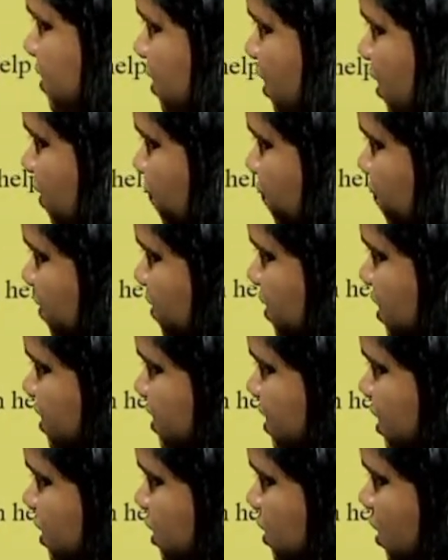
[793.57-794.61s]
If this
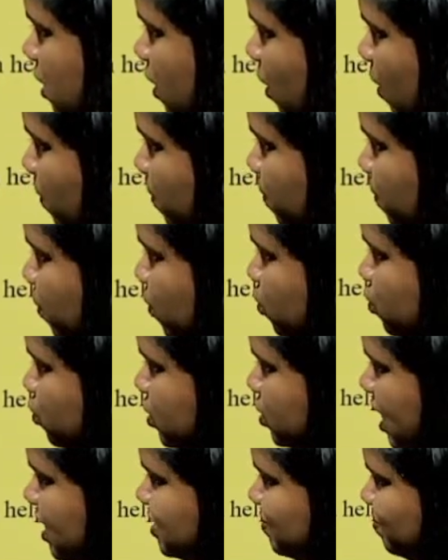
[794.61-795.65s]
is
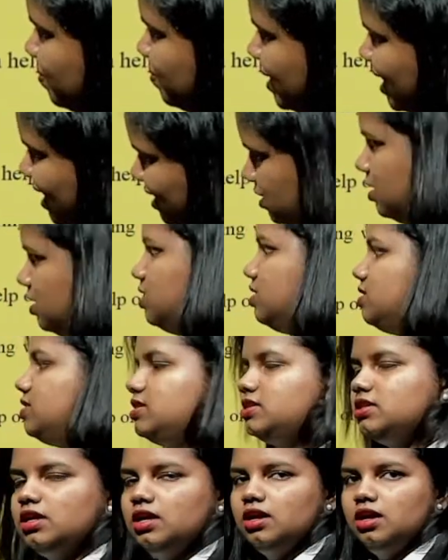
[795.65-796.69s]
Pooja's
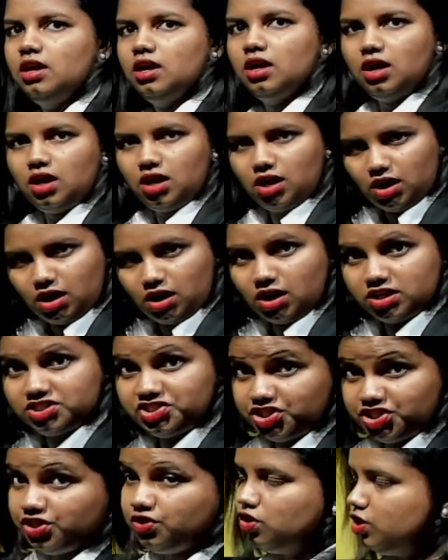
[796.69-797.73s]
brother's
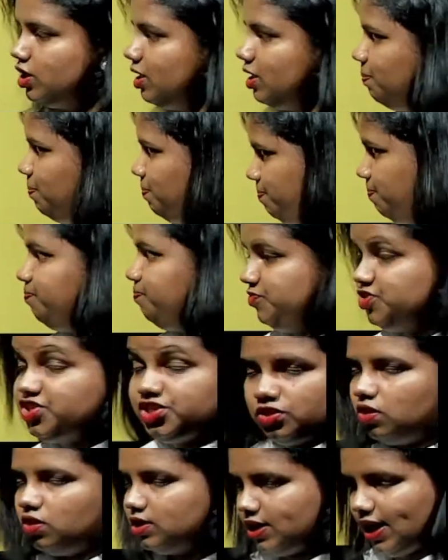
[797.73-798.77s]

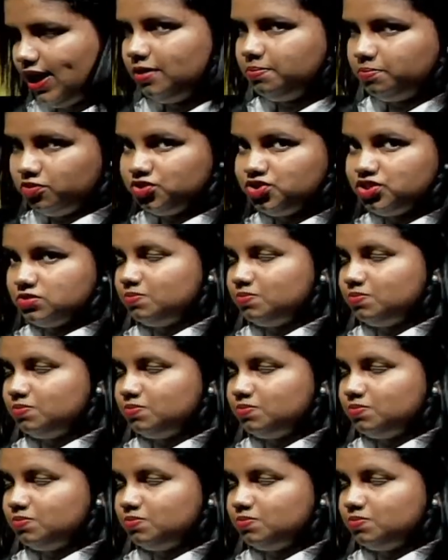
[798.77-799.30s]
genotype, which is